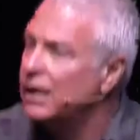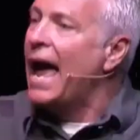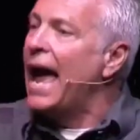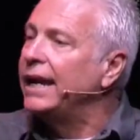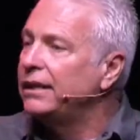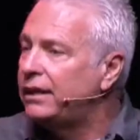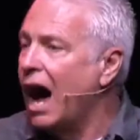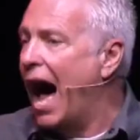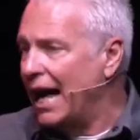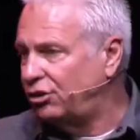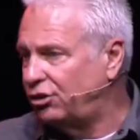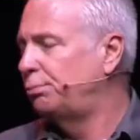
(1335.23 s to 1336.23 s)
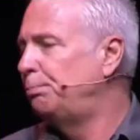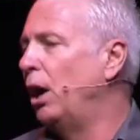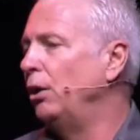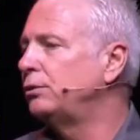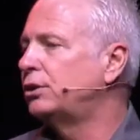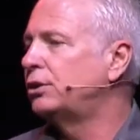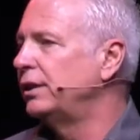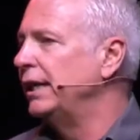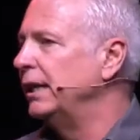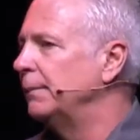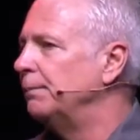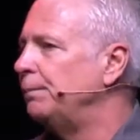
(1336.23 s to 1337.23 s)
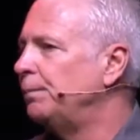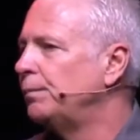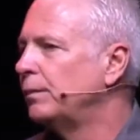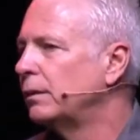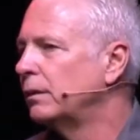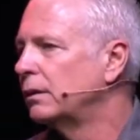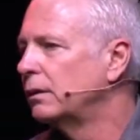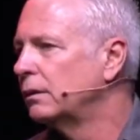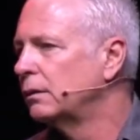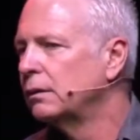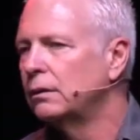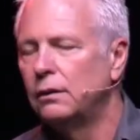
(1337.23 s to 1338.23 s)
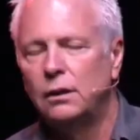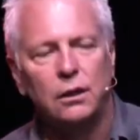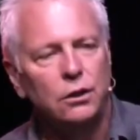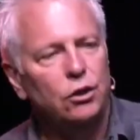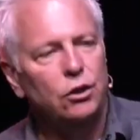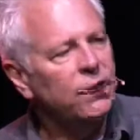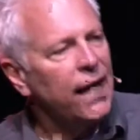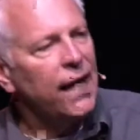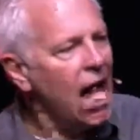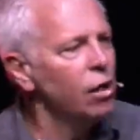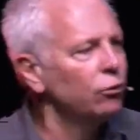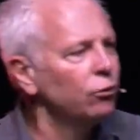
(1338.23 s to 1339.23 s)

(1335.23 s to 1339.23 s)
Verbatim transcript: and God spoke to them. You see, house